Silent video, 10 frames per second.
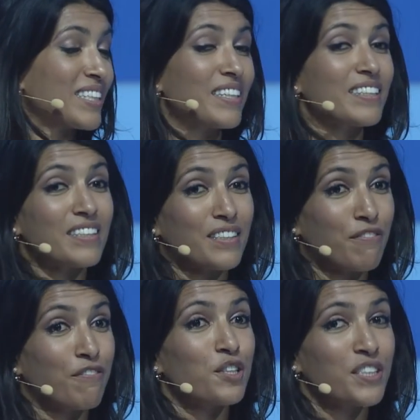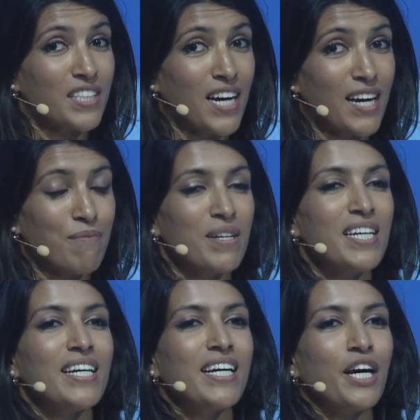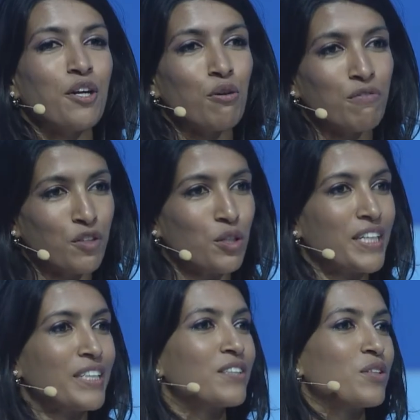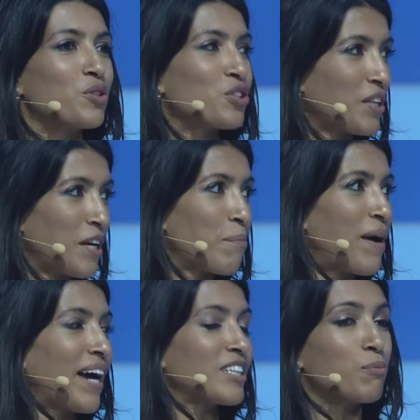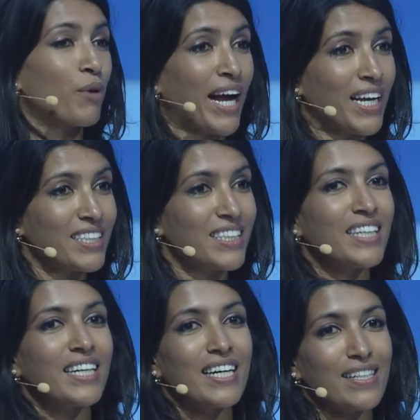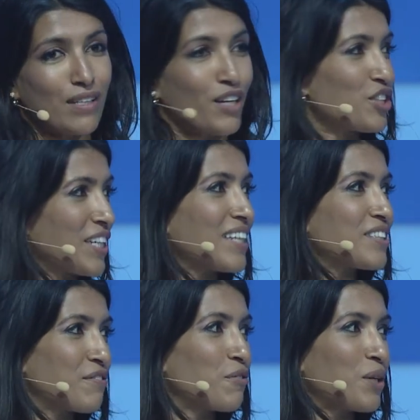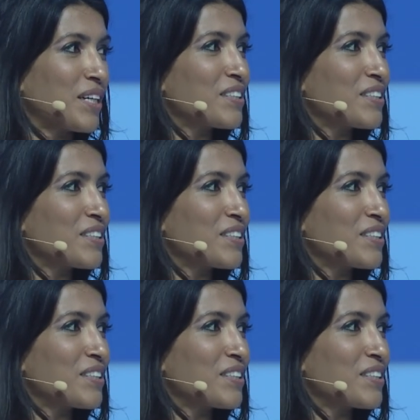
And this is the first time an overtly social impact brand is launching at Sephora.